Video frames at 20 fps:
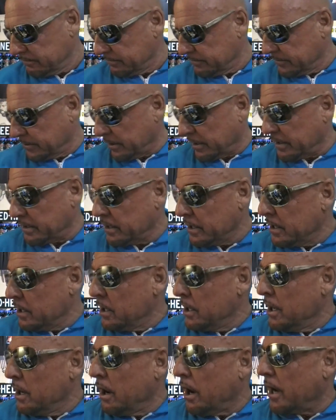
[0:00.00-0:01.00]
All right.
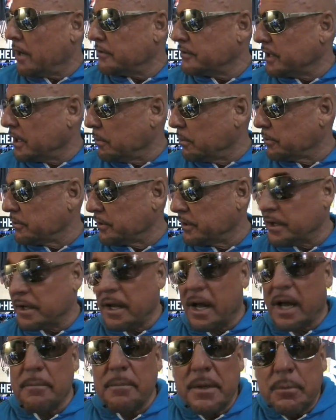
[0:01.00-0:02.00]
I said I wasn't going to
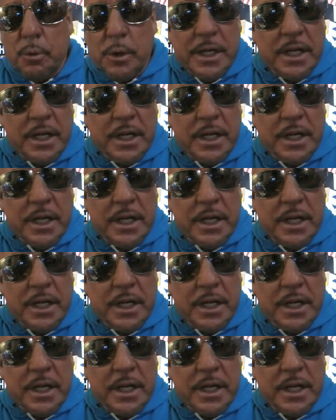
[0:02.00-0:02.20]
get, I mean,